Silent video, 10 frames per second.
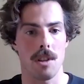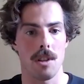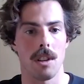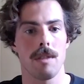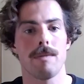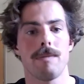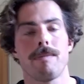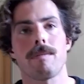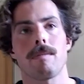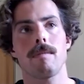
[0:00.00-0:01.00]
we're good.
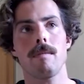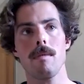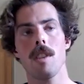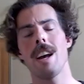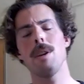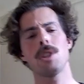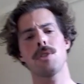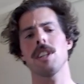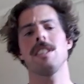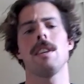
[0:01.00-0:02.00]
And it was
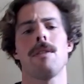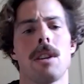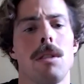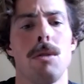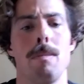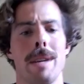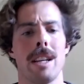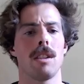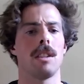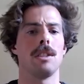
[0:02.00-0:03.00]
very difficult to
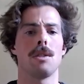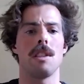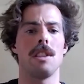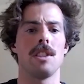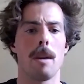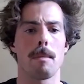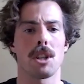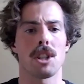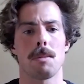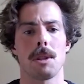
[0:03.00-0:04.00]
mingle into these
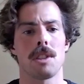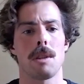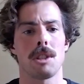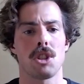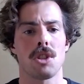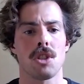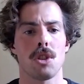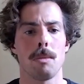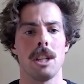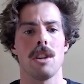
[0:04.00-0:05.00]
numbers because there were just
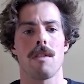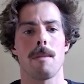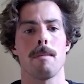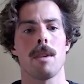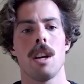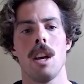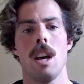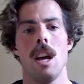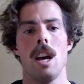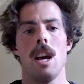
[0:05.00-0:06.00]
so many of them.
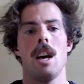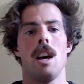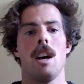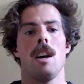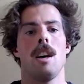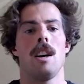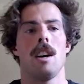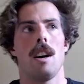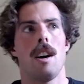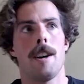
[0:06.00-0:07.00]

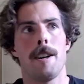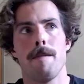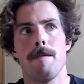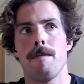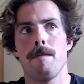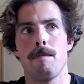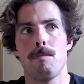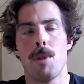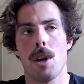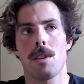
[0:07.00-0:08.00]
Uh,
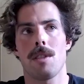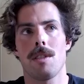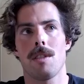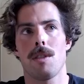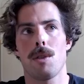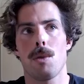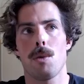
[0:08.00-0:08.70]
but